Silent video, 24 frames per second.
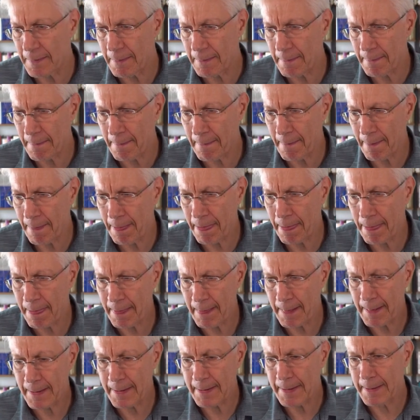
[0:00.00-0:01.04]

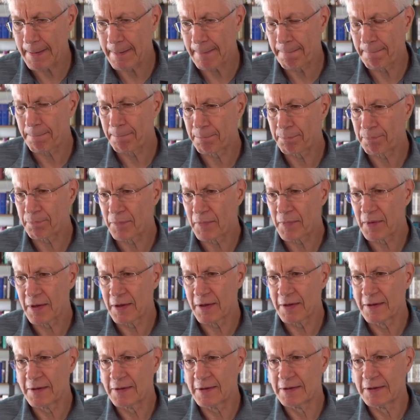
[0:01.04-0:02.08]

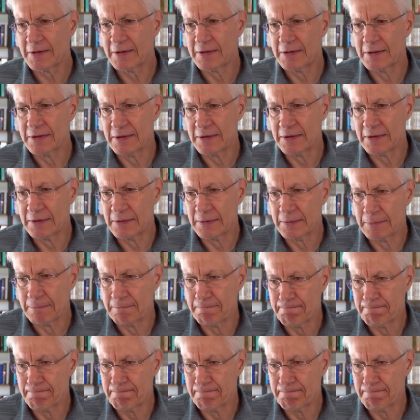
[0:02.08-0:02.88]
Nobody speaks.